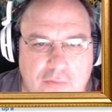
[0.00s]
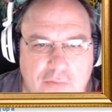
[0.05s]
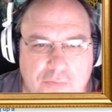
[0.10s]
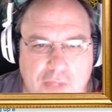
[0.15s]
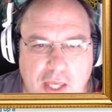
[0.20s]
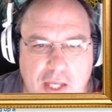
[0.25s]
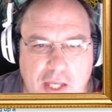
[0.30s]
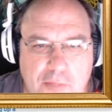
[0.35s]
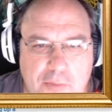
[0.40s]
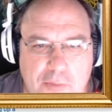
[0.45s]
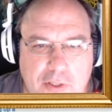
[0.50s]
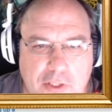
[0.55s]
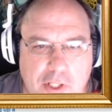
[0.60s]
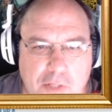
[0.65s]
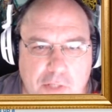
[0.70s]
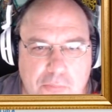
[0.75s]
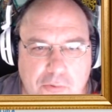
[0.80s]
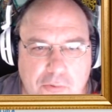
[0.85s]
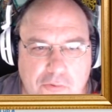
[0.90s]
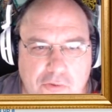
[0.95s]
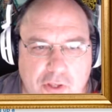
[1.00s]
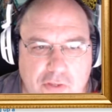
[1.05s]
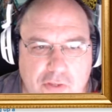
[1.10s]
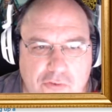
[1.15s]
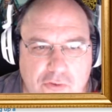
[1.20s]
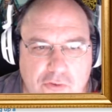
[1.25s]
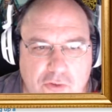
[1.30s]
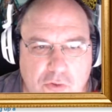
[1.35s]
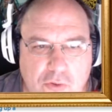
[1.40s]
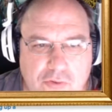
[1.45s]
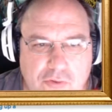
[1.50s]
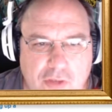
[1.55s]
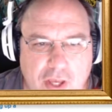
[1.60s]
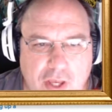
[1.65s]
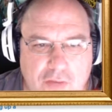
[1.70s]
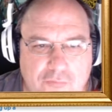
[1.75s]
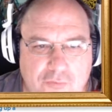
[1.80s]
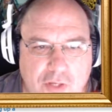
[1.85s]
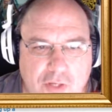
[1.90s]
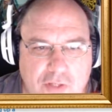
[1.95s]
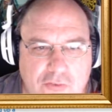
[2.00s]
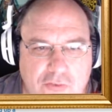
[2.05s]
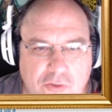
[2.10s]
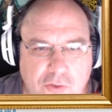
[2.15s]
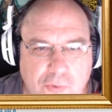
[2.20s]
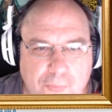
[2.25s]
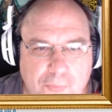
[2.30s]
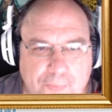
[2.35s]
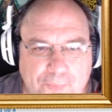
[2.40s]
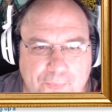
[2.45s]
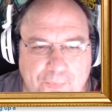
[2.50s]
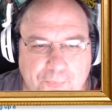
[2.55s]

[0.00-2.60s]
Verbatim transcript: that ability presents a new attack vector